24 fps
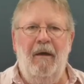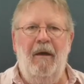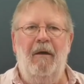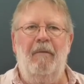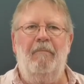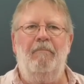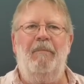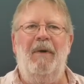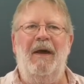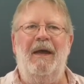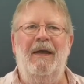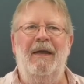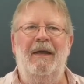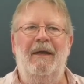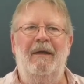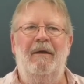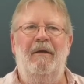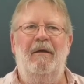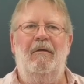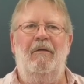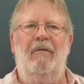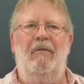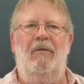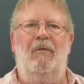
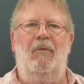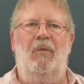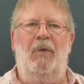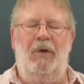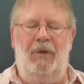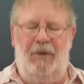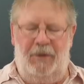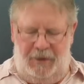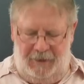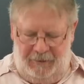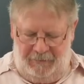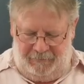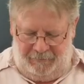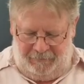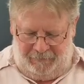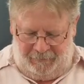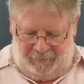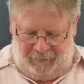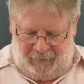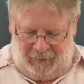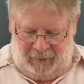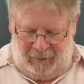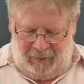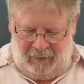obey the word,
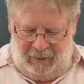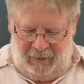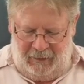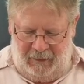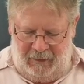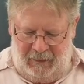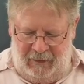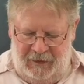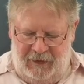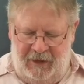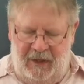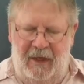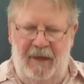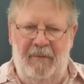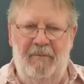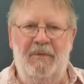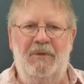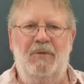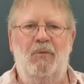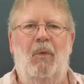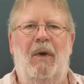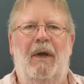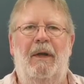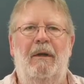
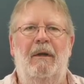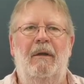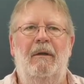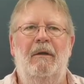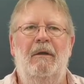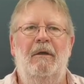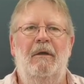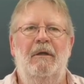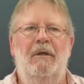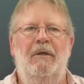James 1,